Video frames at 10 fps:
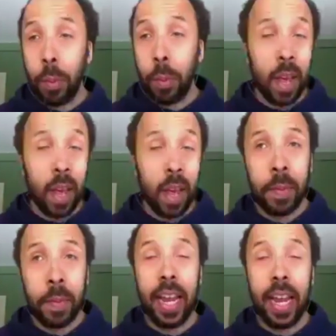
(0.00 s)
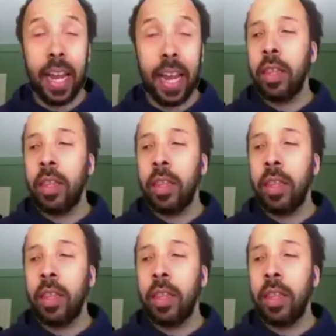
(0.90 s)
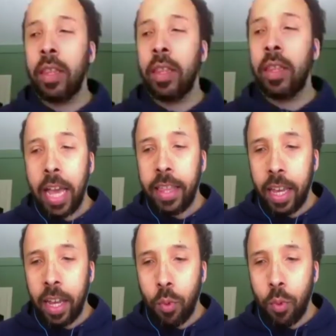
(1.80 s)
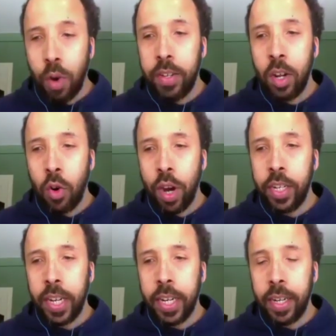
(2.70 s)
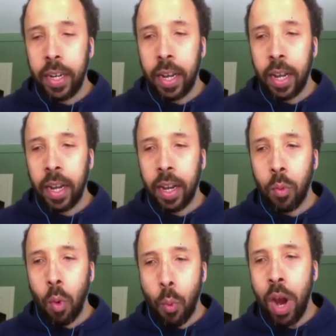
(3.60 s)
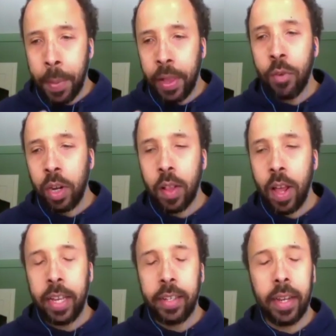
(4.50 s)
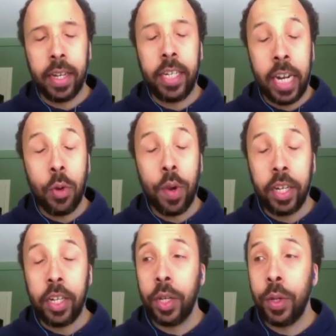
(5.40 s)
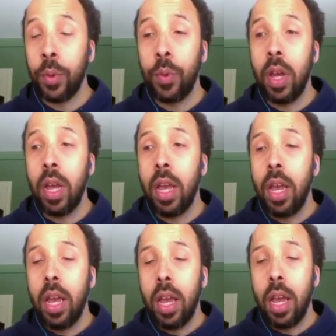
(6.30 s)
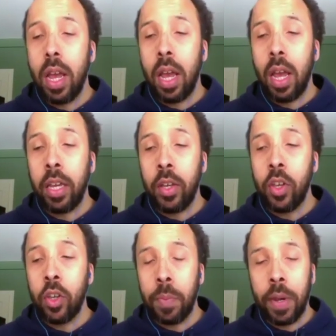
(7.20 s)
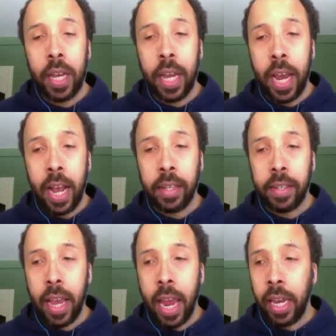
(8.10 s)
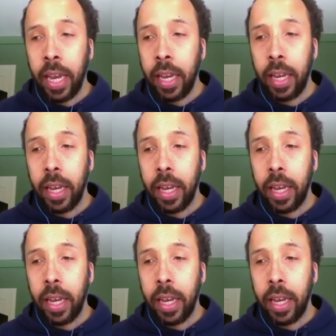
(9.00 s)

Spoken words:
I think we're still going to what I believe it would look like is continuing to use social media as a